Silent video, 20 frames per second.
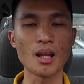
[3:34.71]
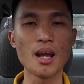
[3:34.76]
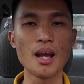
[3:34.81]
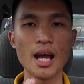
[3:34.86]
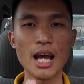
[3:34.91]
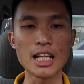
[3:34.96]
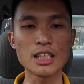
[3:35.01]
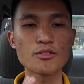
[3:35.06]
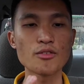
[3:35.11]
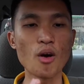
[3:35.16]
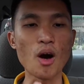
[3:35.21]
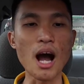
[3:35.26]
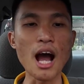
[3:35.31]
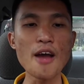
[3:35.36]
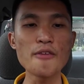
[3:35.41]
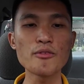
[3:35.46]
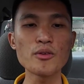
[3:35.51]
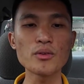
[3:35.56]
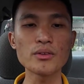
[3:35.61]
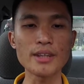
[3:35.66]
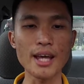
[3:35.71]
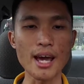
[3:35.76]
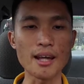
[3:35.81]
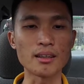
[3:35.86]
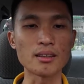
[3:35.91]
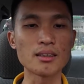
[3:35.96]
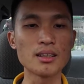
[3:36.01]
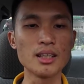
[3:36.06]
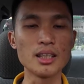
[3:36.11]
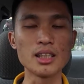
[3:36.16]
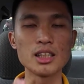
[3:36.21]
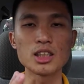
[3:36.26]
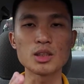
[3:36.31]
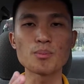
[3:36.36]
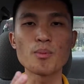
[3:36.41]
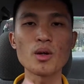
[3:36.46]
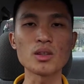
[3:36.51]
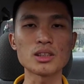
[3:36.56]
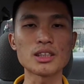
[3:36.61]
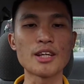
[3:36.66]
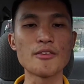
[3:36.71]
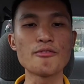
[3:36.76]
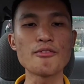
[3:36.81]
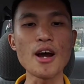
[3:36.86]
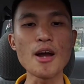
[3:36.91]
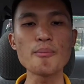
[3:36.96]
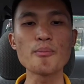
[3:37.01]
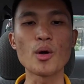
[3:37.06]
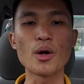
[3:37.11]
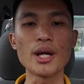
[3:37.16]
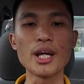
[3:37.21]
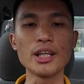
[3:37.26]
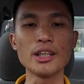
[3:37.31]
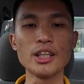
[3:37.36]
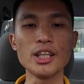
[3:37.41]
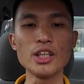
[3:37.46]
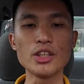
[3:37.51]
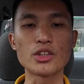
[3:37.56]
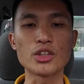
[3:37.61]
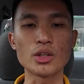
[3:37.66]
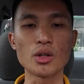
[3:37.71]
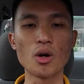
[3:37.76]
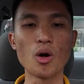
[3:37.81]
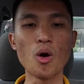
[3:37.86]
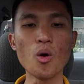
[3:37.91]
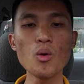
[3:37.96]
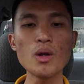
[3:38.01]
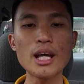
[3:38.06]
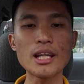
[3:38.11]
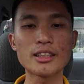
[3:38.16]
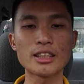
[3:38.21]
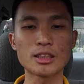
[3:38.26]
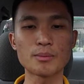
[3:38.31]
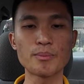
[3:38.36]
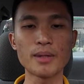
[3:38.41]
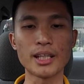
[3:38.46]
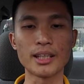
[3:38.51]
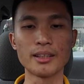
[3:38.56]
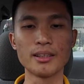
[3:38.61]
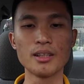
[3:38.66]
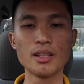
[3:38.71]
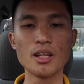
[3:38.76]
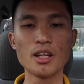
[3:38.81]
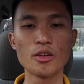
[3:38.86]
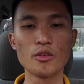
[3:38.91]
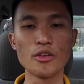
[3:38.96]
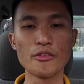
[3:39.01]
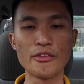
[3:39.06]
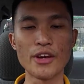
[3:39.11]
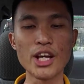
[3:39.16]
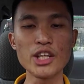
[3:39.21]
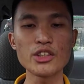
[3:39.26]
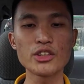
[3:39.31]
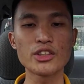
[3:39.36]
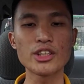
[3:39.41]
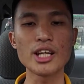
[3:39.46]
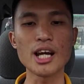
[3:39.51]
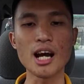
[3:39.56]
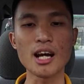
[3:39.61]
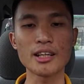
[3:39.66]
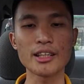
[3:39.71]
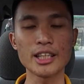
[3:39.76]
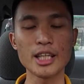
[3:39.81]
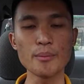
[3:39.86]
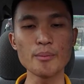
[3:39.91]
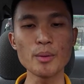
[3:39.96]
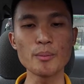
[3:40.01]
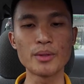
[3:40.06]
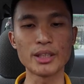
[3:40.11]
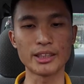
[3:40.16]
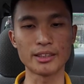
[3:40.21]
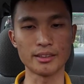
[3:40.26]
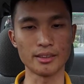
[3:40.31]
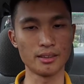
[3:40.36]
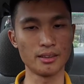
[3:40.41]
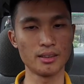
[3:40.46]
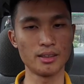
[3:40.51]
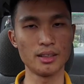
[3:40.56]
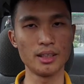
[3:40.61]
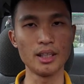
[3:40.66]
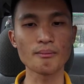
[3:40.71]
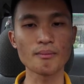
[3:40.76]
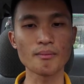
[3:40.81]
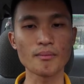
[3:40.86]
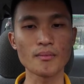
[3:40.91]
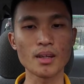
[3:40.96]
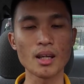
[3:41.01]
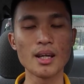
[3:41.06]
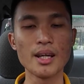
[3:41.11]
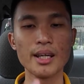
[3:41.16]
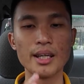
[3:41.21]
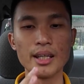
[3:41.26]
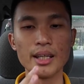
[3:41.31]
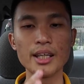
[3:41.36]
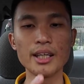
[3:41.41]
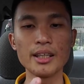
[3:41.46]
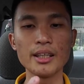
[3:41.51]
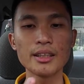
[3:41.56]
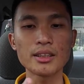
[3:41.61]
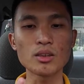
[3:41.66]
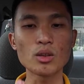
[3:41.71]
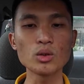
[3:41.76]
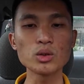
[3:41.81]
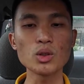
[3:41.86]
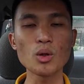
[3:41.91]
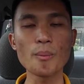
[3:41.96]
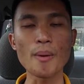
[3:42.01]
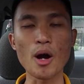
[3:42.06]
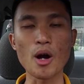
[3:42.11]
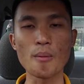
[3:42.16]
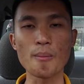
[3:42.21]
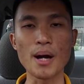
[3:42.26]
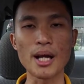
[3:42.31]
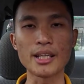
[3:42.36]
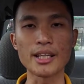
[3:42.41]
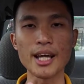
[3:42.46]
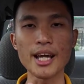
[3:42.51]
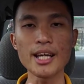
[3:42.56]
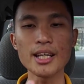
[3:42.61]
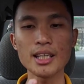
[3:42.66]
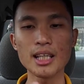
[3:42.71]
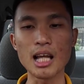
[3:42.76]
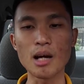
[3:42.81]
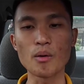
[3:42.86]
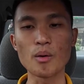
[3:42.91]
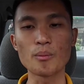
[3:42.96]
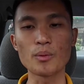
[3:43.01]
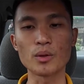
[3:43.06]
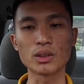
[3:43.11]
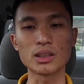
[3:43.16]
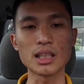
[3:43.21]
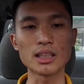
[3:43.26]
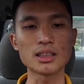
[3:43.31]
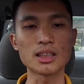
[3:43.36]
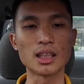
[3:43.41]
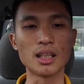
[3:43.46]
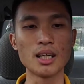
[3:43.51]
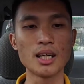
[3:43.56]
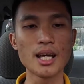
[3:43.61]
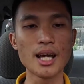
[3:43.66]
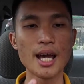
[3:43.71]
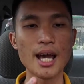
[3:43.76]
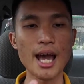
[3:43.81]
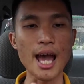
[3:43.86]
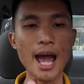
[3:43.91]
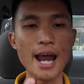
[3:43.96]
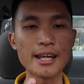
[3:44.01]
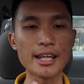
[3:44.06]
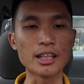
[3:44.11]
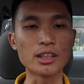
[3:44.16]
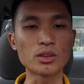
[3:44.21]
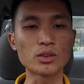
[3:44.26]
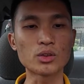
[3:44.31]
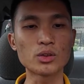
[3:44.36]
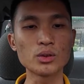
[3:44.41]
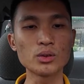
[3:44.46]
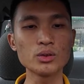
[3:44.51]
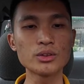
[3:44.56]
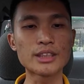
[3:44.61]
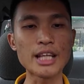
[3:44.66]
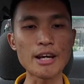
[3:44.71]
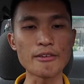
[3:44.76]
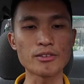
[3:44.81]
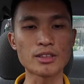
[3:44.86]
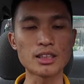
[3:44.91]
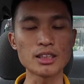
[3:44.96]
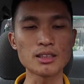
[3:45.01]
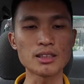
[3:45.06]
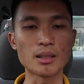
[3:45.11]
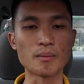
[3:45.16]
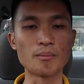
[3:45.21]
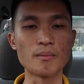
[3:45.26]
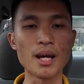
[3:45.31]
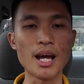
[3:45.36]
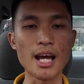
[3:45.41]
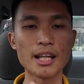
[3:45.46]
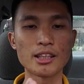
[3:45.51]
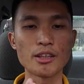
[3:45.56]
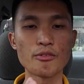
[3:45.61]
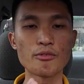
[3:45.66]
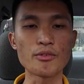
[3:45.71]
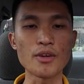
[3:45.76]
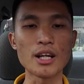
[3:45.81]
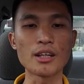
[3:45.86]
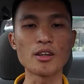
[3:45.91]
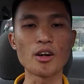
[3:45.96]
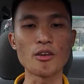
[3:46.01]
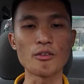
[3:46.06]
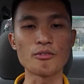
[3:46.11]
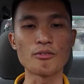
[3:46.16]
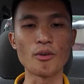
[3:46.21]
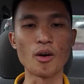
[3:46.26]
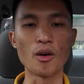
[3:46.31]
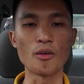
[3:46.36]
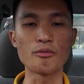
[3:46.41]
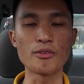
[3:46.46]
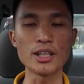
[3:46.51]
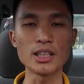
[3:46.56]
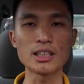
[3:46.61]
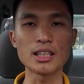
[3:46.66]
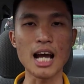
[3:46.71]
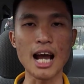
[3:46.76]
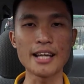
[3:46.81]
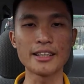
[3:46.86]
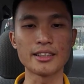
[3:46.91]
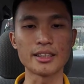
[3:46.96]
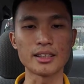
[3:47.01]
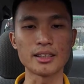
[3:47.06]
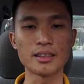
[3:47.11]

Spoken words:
As for iPhone 10, it sports a 5.8-inch OLED display with HDR capability. It is also powered by the A11 processor and a True Depth system at the front for Face ID.